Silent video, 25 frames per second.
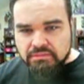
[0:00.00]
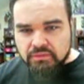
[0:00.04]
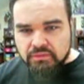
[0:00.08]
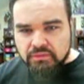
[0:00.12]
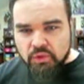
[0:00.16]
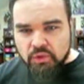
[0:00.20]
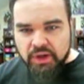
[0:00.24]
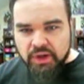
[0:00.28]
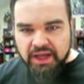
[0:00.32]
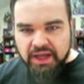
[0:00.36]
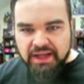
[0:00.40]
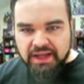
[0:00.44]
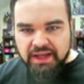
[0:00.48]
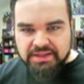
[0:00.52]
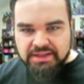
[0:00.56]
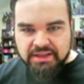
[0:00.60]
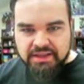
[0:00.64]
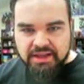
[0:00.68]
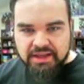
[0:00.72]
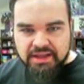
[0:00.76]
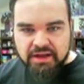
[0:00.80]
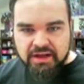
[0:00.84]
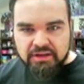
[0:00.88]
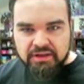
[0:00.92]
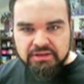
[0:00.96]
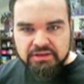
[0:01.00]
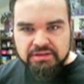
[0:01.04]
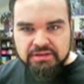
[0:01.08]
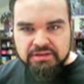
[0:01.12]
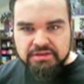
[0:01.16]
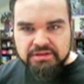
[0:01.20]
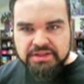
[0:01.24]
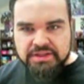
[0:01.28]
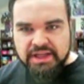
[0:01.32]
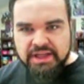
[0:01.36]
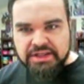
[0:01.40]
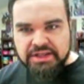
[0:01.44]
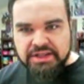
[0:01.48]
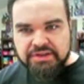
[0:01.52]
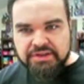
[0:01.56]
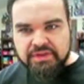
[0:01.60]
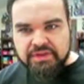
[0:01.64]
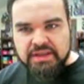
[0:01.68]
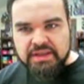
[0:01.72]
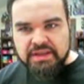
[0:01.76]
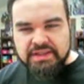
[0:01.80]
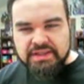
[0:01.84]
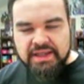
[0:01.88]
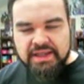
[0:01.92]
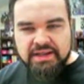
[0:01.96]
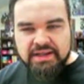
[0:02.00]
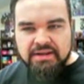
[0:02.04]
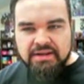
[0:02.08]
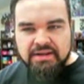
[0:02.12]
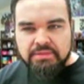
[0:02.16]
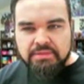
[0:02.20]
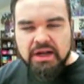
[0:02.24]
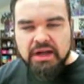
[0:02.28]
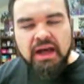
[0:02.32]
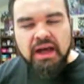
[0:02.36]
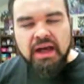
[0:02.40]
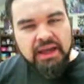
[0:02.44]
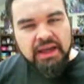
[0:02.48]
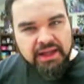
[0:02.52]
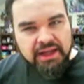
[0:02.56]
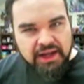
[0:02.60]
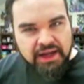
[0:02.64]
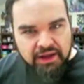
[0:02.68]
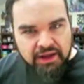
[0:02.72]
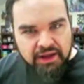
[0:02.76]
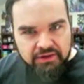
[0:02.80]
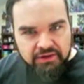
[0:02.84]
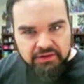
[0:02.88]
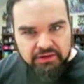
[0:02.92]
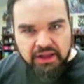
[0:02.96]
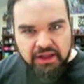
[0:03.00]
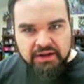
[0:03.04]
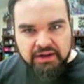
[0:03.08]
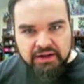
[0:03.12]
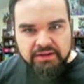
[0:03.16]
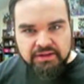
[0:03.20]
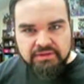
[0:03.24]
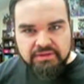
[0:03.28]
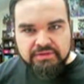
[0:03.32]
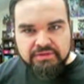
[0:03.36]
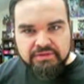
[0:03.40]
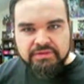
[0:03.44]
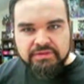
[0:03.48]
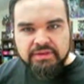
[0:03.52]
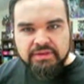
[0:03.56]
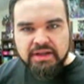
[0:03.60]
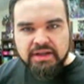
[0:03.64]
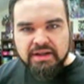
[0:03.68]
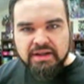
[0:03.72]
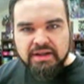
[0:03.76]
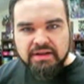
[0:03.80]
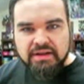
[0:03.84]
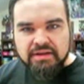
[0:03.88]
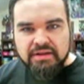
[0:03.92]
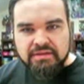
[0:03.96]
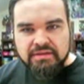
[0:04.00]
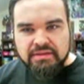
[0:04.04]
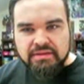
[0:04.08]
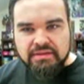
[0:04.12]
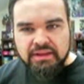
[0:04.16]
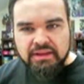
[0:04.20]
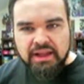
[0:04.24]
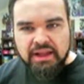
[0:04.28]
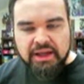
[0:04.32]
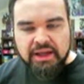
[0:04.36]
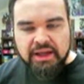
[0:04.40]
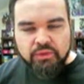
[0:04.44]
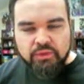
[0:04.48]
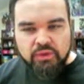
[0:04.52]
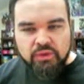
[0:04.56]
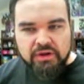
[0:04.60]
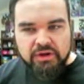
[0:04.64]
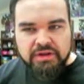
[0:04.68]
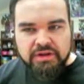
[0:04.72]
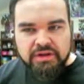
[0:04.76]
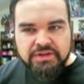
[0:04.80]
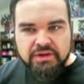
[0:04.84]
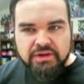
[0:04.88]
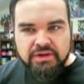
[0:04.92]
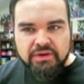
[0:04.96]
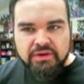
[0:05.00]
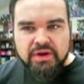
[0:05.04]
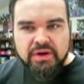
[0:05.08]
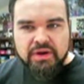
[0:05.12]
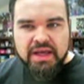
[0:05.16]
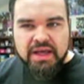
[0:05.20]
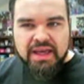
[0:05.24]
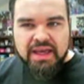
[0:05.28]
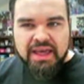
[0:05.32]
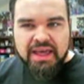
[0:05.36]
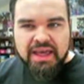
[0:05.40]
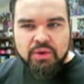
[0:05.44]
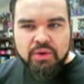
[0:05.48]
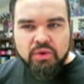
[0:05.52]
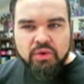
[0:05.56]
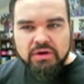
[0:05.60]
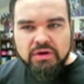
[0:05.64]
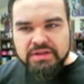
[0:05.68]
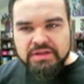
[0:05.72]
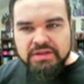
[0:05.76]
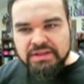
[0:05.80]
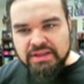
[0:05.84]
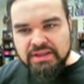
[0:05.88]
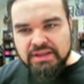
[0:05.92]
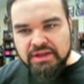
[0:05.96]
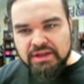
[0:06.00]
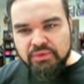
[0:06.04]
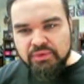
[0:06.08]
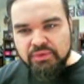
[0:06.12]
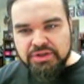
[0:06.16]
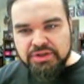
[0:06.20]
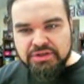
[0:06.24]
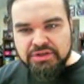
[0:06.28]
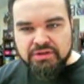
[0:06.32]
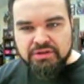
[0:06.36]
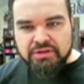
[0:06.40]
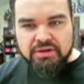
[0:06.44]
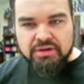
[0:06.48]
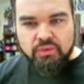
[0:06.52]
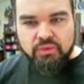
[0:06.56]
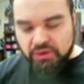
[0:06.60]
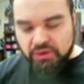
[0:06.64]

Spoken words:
when I got to the color stage of things, I ended up knocking out a lot of the line work. So it works in the original, and it